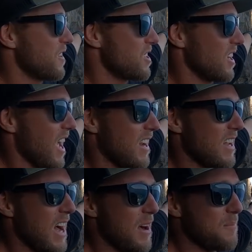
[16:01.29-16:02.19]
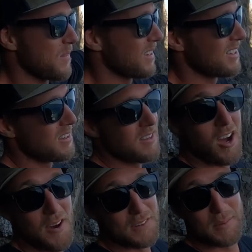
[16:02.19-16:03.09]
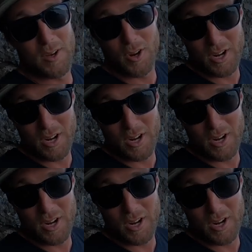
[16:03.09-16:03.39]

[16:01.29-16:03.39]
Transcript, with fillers: fishing and um, hopefully we